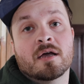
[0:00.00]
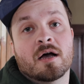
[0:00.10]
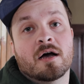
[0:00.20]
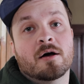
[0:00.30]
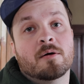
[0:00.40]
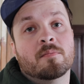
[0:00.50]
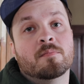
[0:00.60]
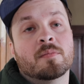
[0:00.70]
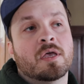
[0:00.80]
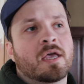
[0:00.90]

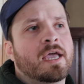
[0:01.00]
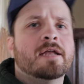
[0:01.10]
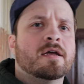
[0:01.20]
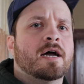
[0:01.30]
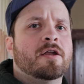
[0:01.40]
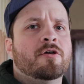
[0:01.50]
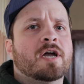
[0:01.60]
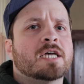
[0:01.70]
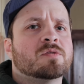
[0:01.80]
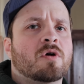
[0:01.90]
Um, and uh, I know you
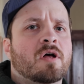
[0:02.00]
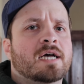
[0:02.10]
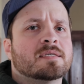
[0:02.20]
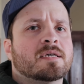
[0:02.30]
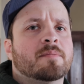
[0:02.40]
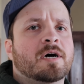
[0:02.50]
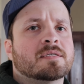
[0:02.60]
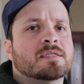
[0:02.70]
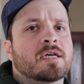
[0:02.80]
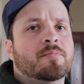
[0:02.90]
guys were all asking
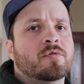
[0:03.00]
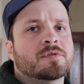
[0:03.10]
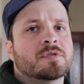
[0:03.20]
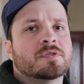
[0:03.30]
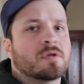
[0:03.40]
about staples,